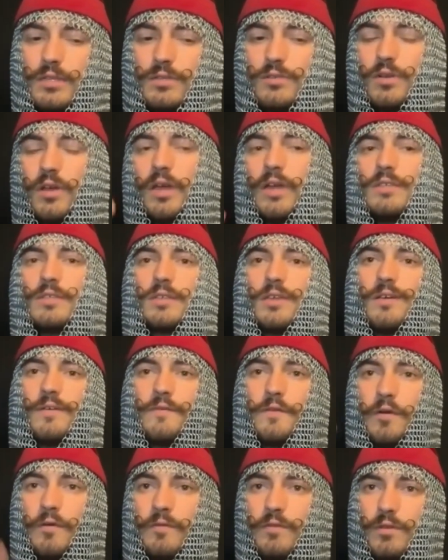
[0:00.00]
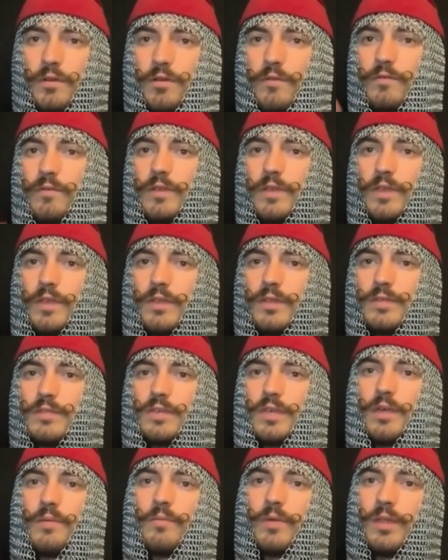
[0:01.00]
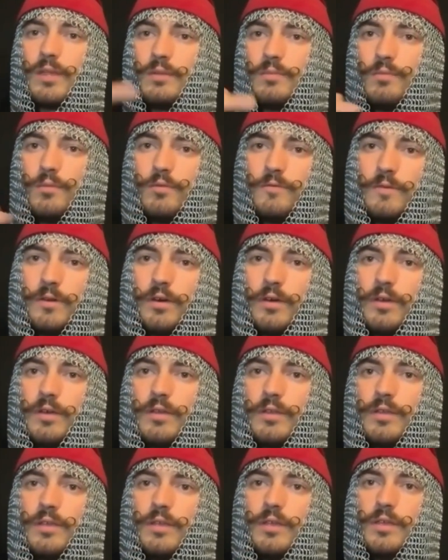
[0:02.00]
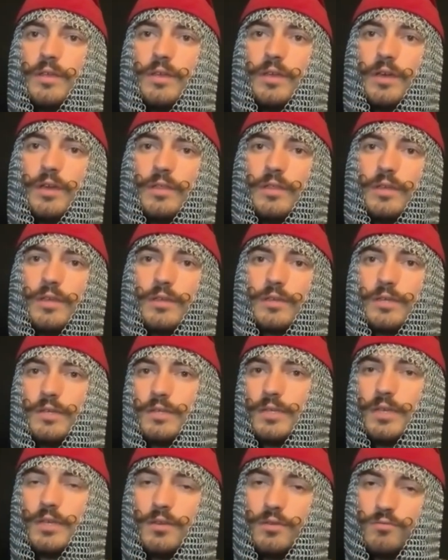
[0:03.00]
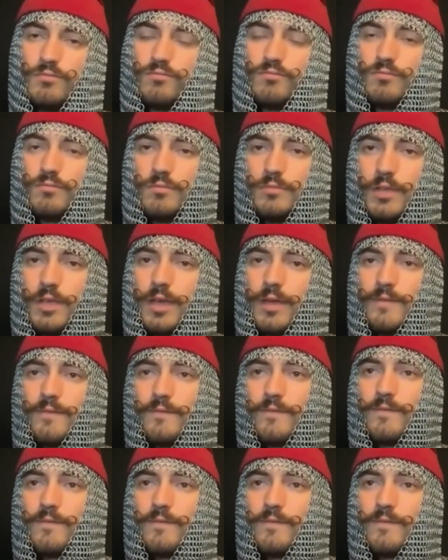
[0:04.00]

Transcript: to try stuff over and over again until I'm ready to move on and then continue. Yeah.